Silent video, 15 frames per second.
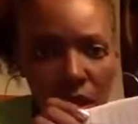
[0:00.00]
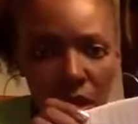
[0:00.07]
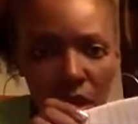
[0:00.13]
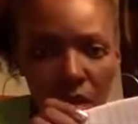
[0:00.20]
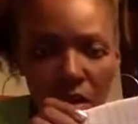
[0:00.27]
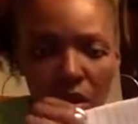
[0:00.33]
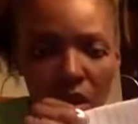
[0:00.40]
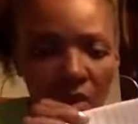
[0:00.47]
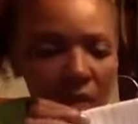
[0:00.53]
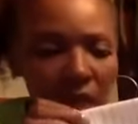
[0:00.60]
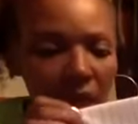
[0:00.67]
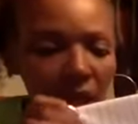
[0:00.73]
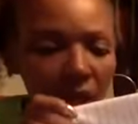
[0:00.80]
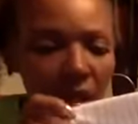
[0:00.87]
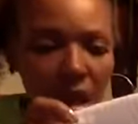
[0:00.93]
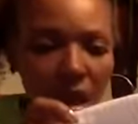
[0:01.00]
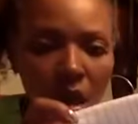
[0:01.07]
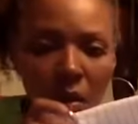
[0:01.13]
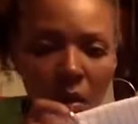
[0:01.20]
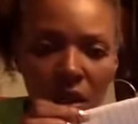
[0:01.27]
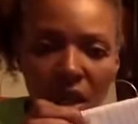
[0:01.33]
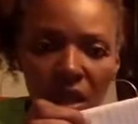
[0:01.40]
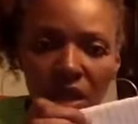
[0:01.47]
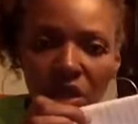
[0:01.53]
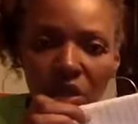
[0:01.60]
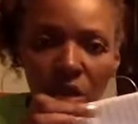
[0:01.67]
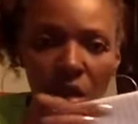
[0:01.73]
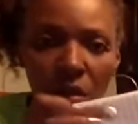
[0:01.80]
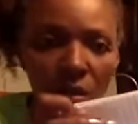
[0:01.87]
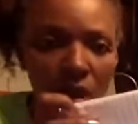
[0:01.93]
You can make a long one and a
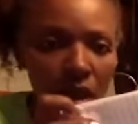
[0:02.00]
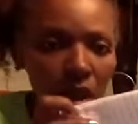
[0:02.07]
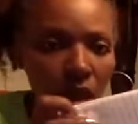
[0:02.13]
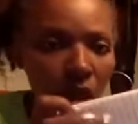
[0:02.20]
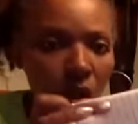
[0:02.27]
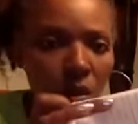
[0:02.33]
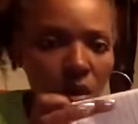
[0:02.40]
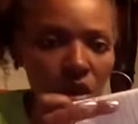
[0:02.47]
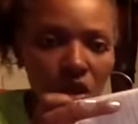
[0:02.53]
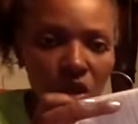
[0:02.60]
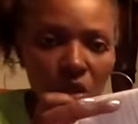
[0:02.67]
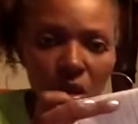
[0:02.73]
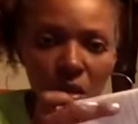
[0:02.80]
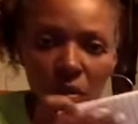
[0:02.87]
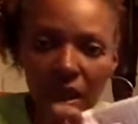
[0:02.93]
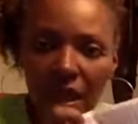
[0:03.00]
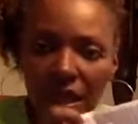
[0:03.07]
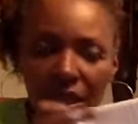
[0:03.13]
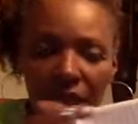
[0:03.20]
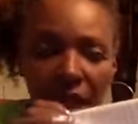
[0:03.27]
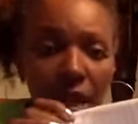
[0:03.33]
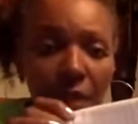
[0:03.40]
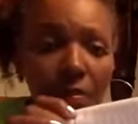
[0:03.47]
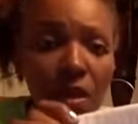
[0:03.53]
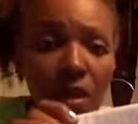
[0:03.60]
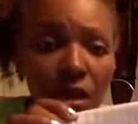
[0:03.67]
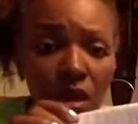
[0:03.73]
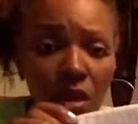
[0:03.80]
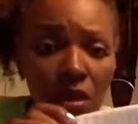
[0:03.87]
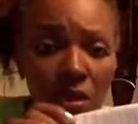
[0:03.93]
short one, a long one, a short one. It's up to
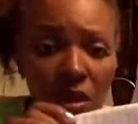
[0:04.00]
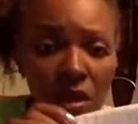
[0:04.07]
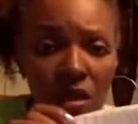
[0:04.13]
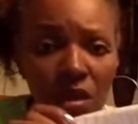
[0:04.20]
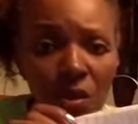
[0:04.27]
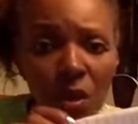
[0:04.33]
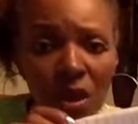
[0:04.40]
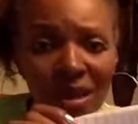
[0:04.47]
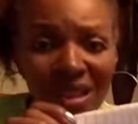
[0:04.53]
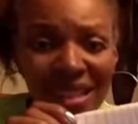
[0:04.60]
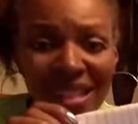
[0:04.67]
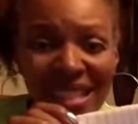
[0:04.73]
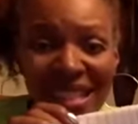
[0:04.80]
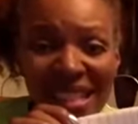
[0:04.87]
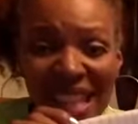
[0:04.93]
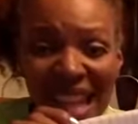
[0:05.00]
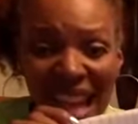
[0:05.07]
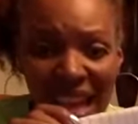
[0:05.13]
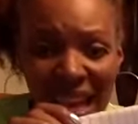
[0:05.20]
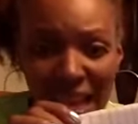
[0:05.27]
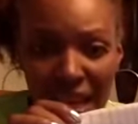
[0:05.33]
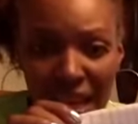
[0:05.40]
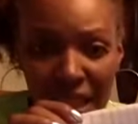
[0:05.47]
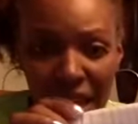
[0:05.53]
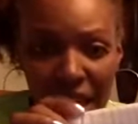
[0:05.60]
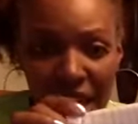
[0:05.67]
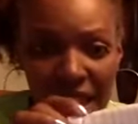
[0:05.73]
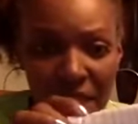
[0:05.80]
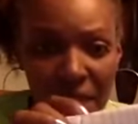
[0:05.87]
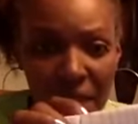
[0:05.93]
you. This is where the design
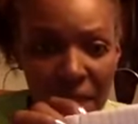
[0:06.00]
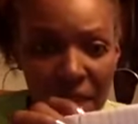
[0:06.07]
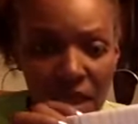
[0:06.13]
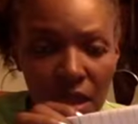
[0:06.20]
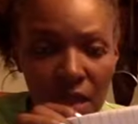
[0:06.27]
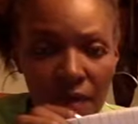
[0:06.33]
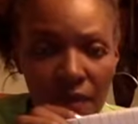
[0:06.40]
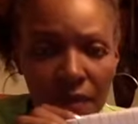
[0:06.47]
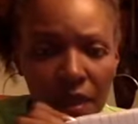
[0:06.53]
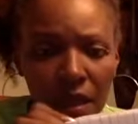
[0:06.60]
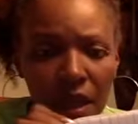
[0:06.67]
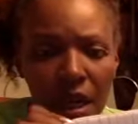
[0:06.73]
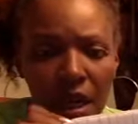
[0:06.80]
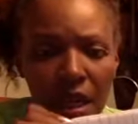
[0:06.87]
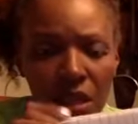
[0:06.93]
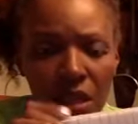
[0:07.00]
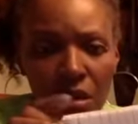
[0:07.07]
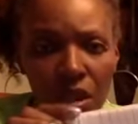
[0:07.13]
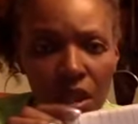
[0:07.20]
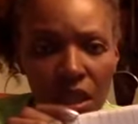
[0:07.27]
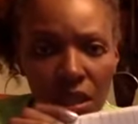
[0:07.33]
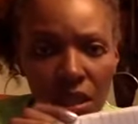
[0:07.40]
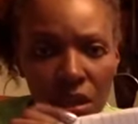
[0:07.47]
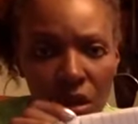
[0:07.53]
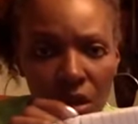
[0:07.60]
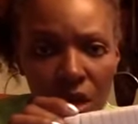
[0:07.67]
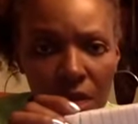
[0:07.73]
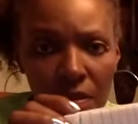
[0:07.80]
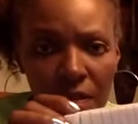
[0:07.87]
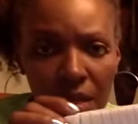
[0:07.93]
aspect of cutting your t-shirt
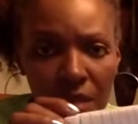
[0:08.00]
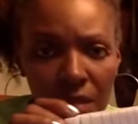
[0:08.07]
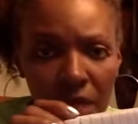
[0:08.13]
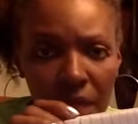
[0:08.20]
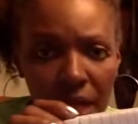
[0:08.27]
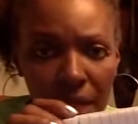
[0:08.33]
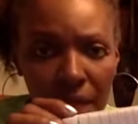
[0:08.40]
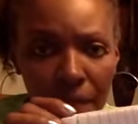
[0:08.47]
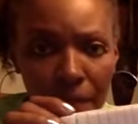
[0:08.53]
comes in play.